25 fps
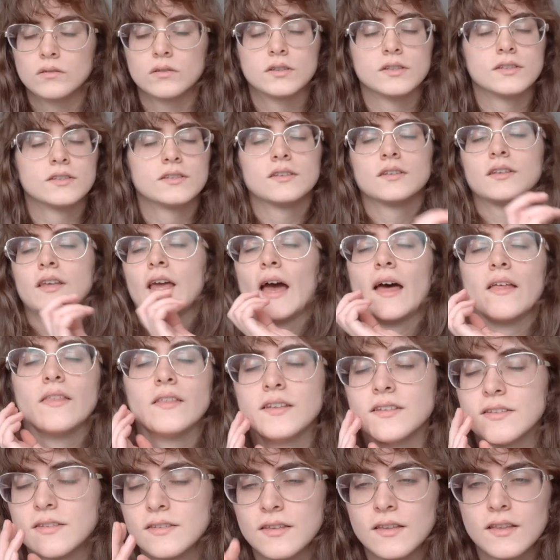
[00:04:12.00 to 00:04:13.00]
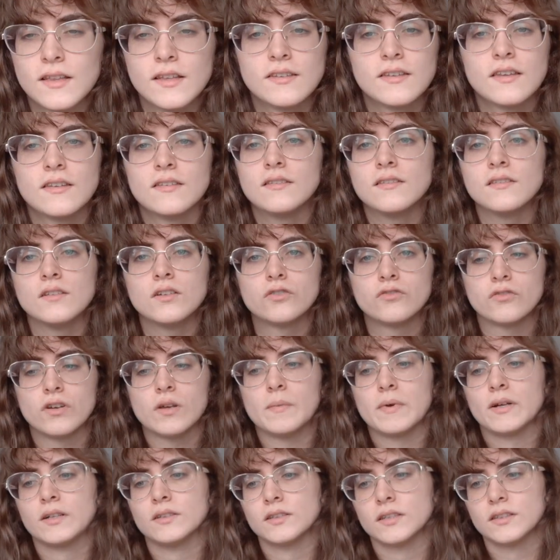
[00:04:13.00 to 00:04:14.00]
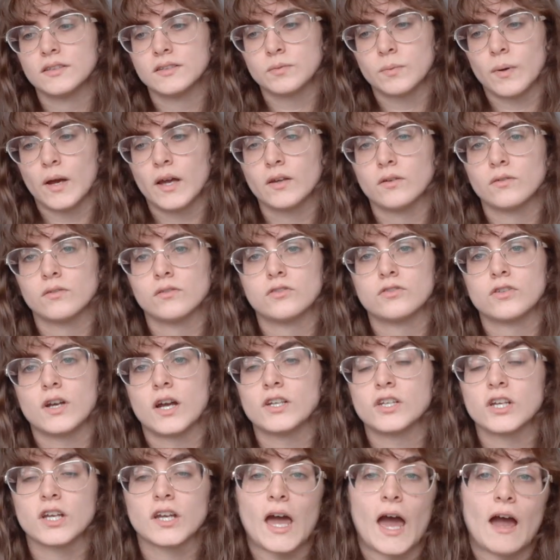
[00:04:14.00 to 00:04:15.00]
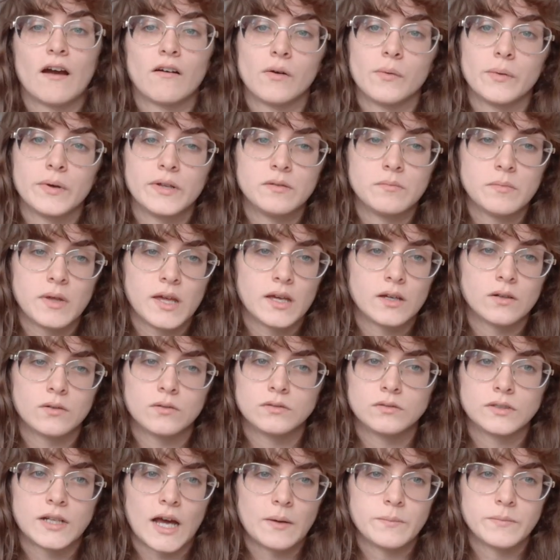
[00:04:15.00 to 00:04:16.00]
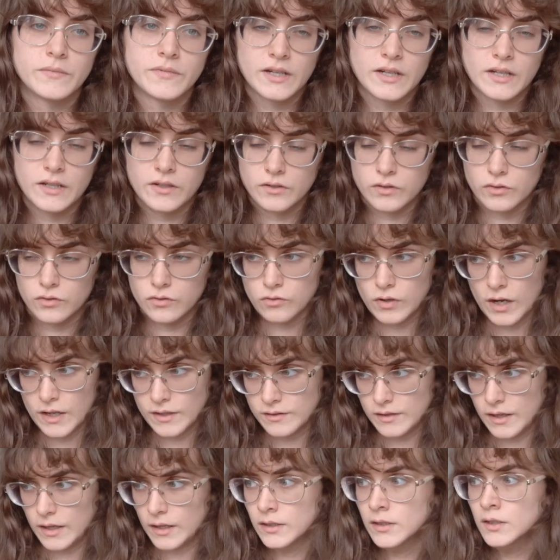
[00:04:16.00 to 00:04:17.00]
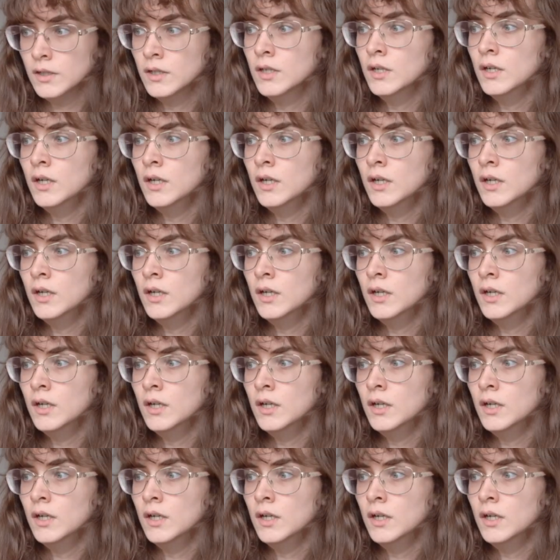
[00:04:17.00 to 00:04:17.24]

Because, yeah, this isn't the dream illness where you're the tragic heroine being all damsel in distressy